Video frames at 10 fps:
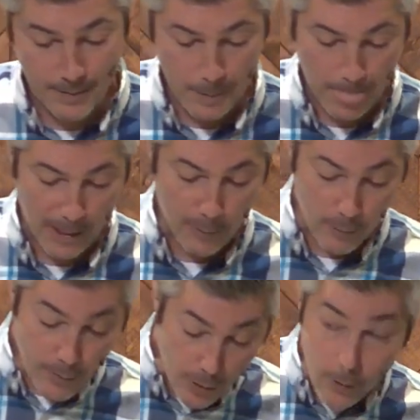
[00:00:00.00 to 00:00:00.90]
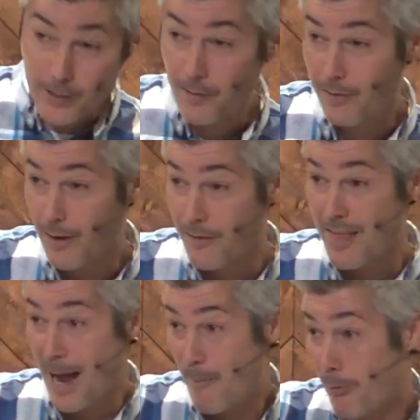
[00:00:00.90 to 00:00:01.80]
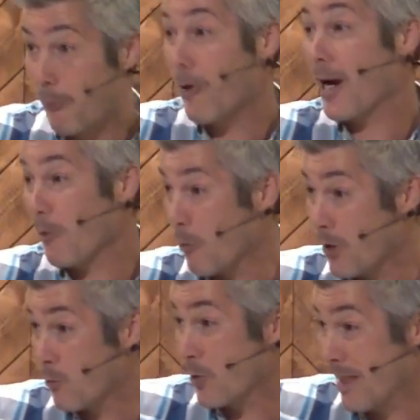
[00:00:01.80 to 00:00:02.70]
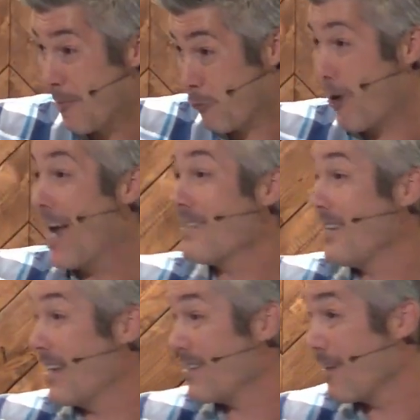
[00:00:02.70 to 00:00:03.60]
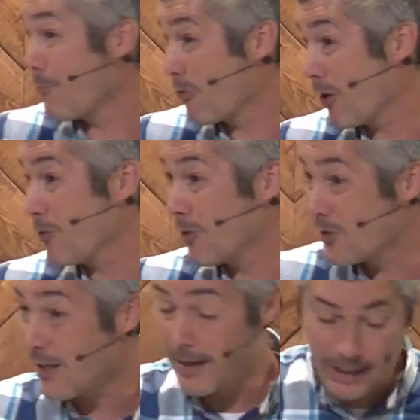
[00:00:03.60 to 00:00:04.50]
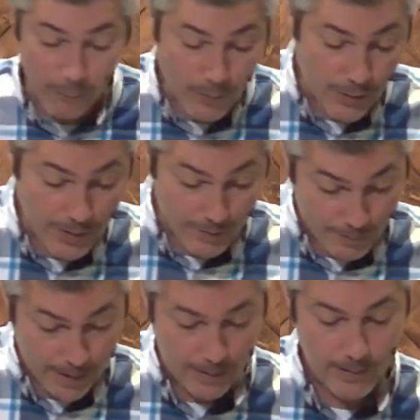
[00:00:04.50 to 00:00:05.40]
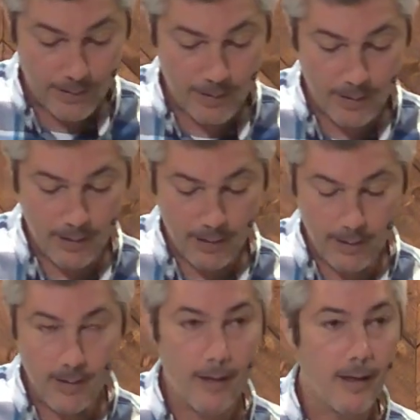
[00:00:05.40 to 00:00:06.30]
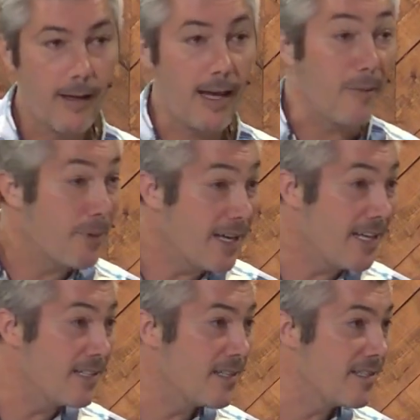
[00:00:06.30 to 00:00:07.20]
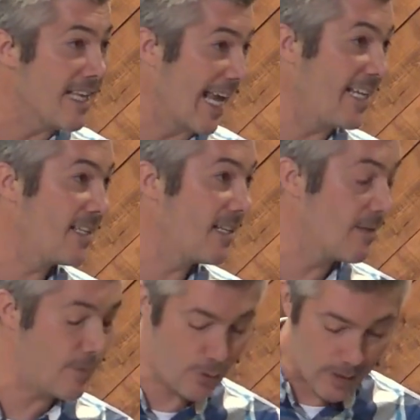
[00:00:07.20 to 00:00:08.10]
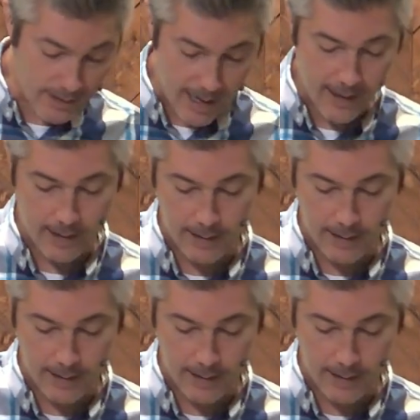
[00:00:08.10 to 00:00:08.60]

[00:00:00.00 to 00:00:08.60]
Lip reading: The result of that prayer, what that process of prayer looks like, it results in peace. And peace is the antonym to anxiety.